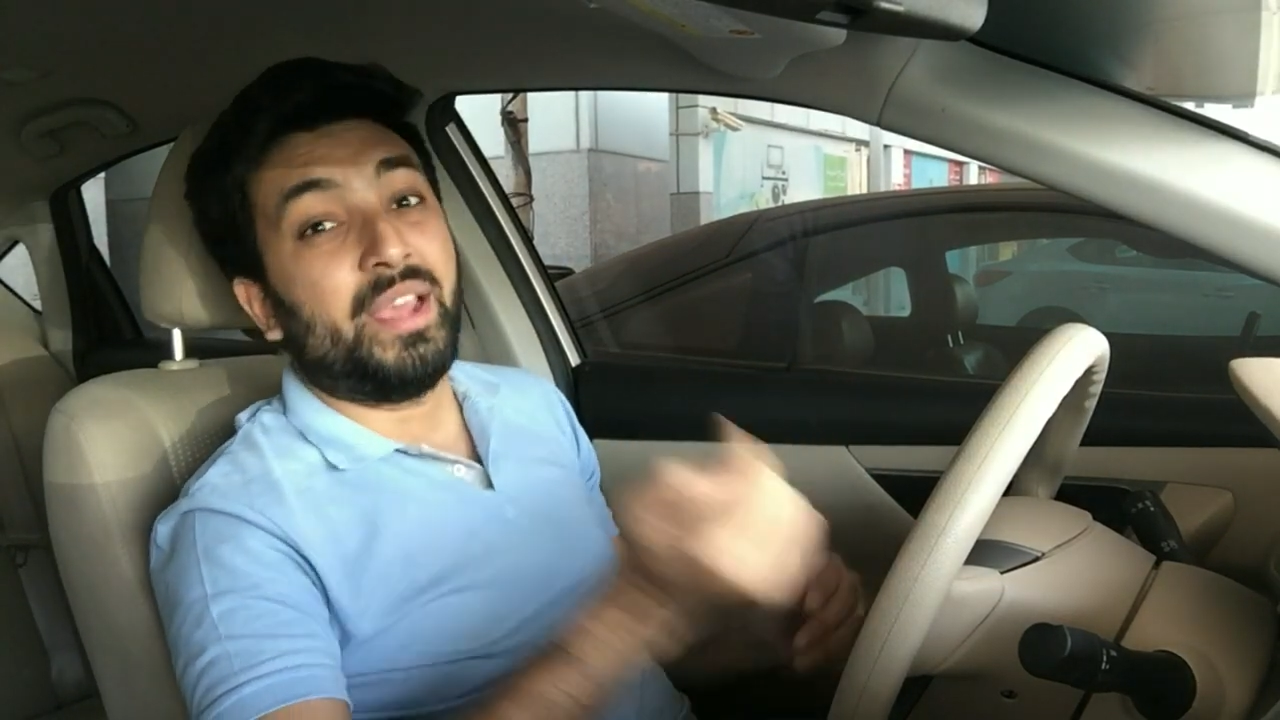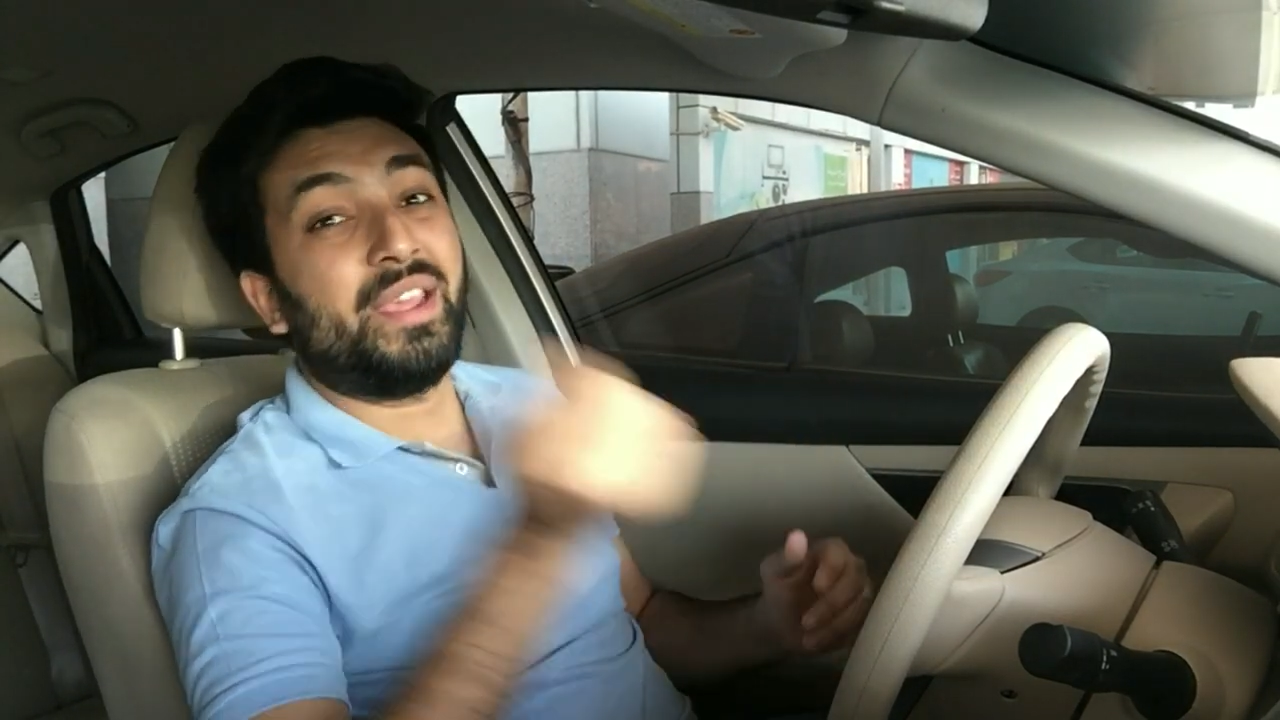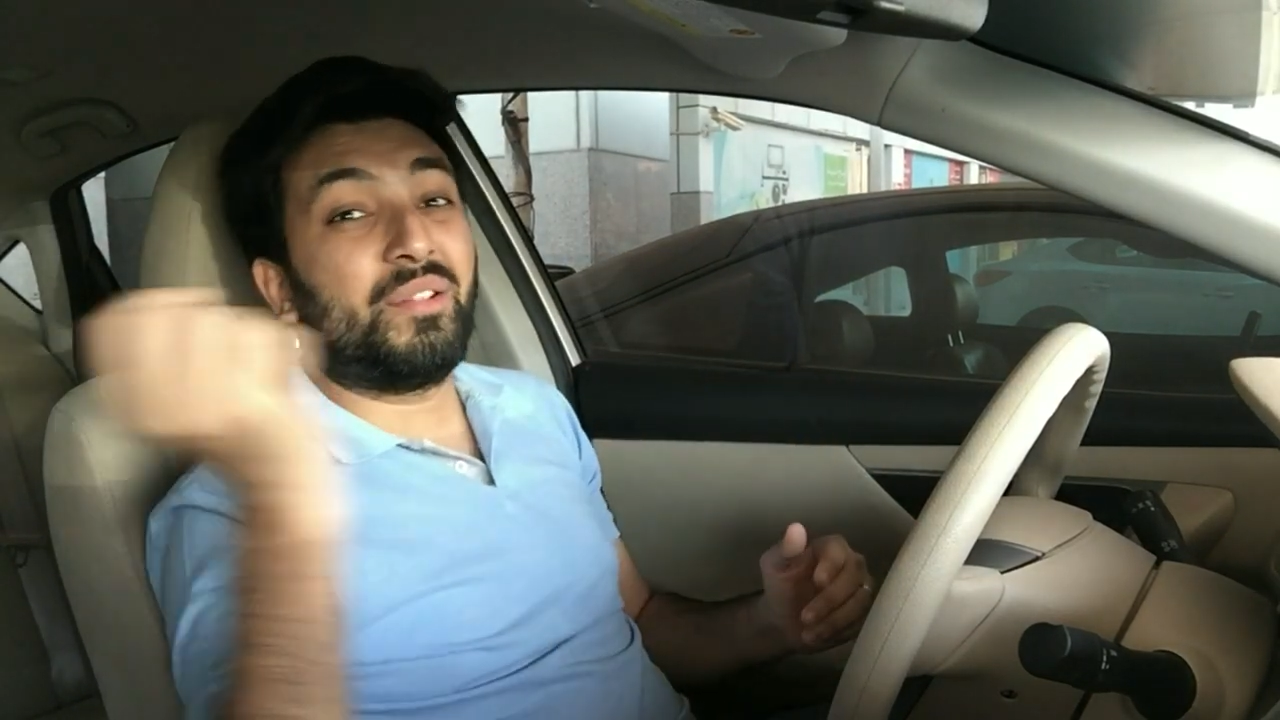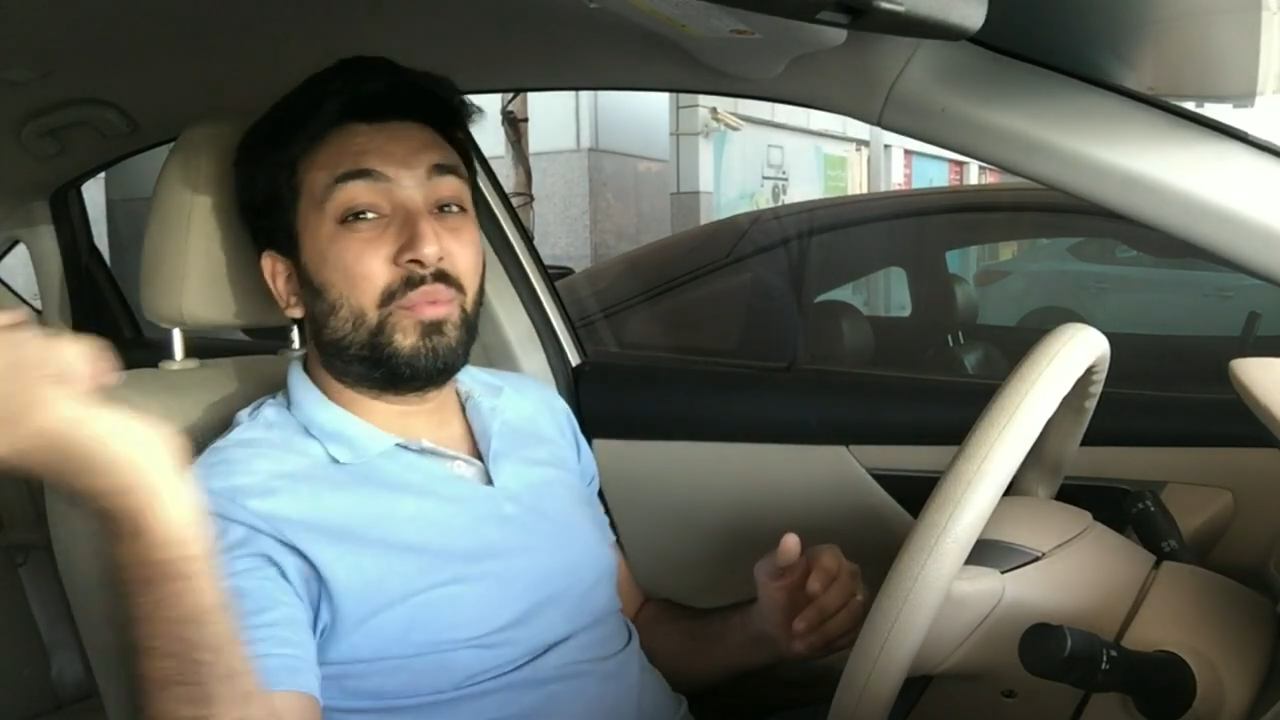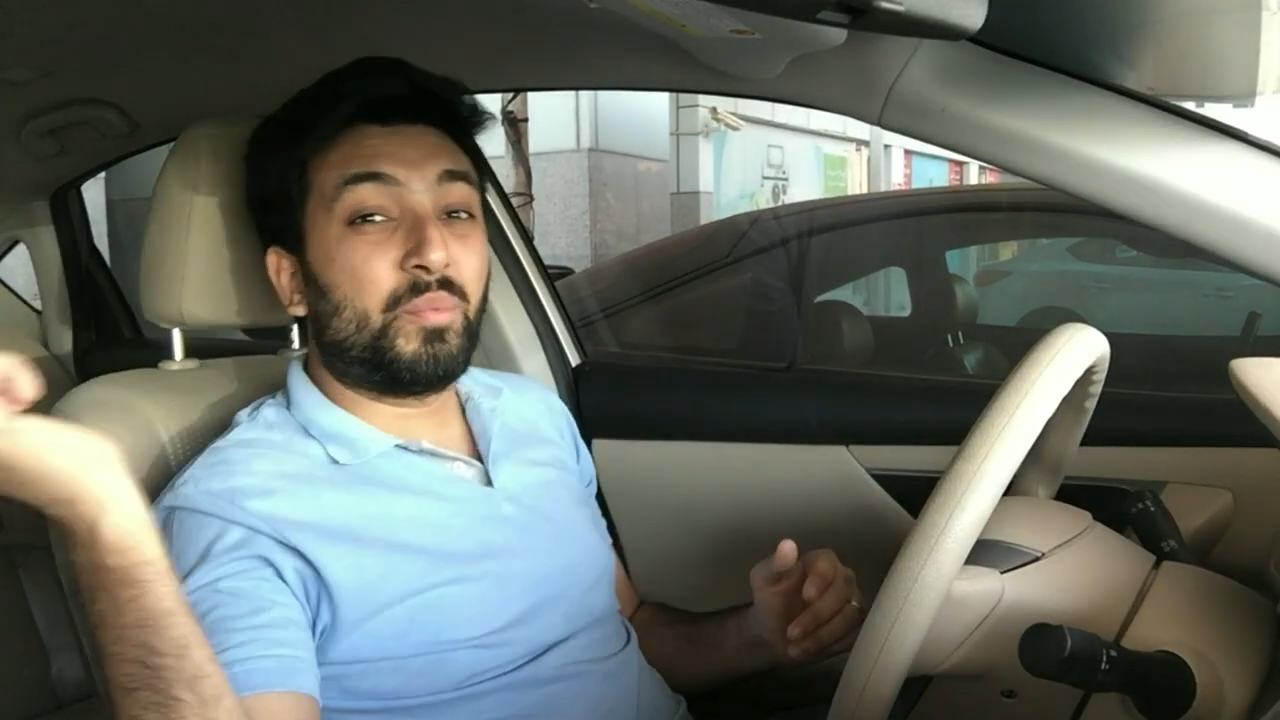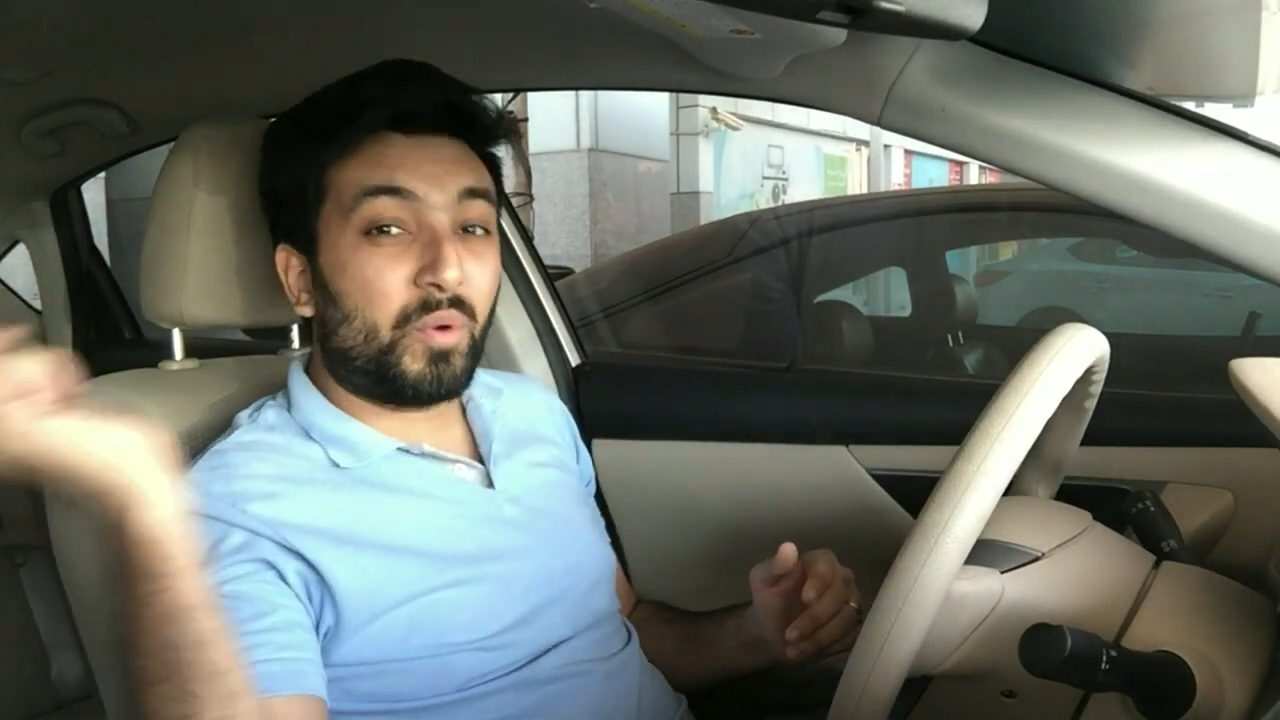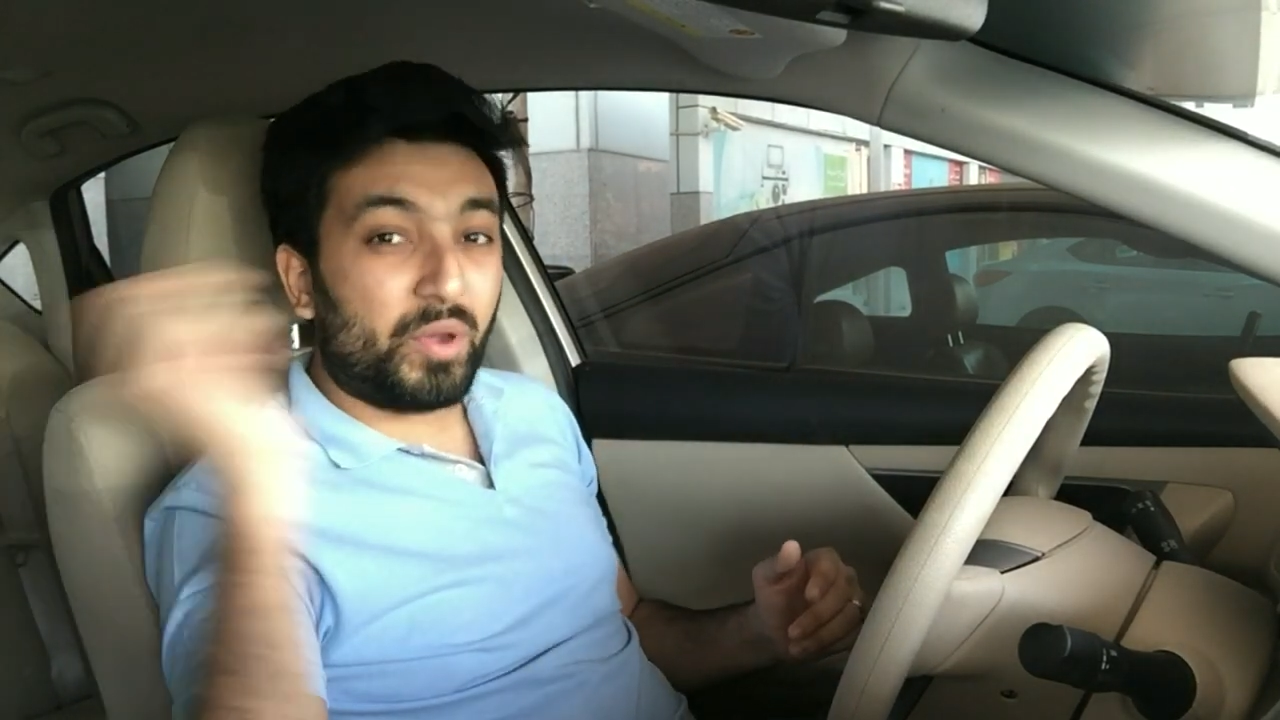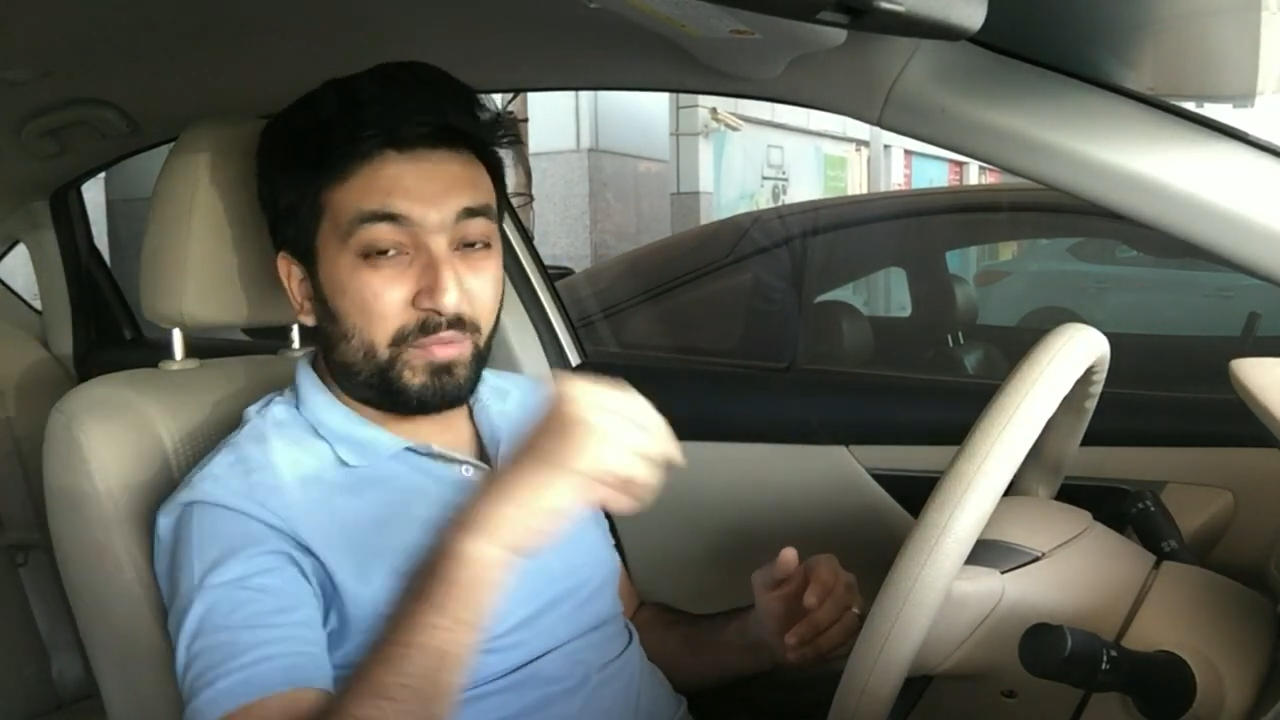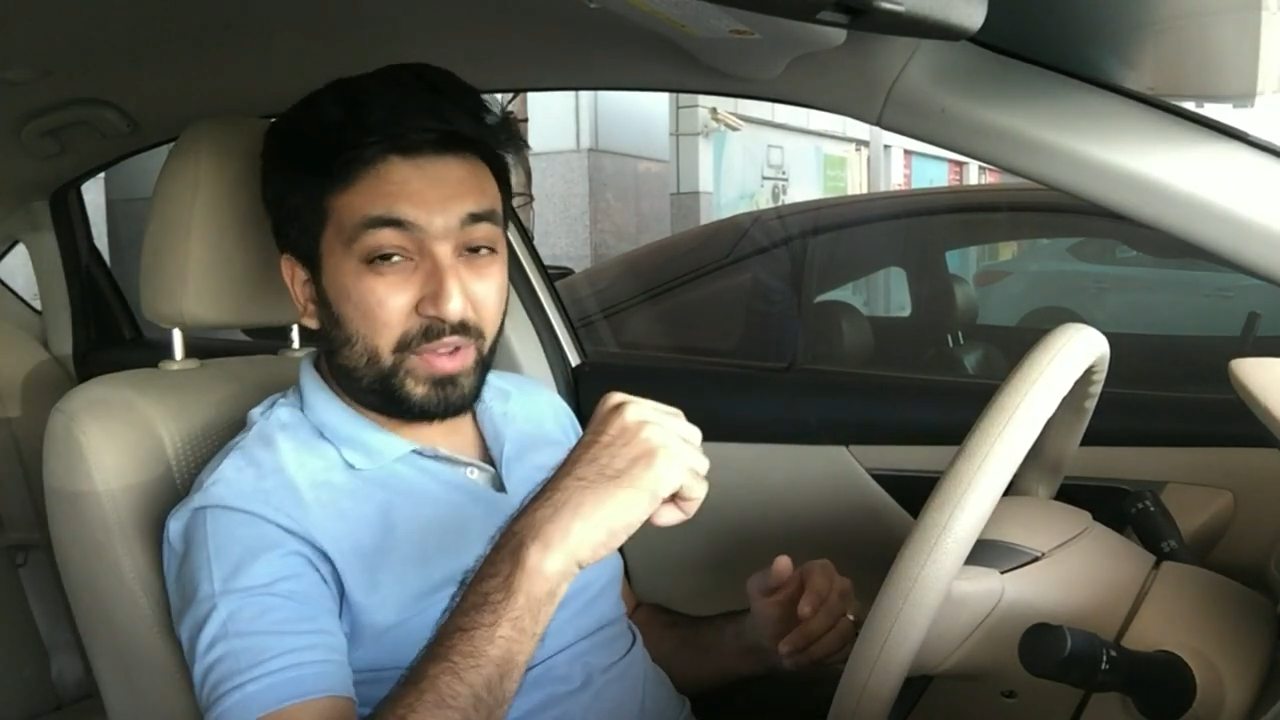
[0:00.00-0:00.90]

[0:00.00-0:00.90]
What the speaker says: is what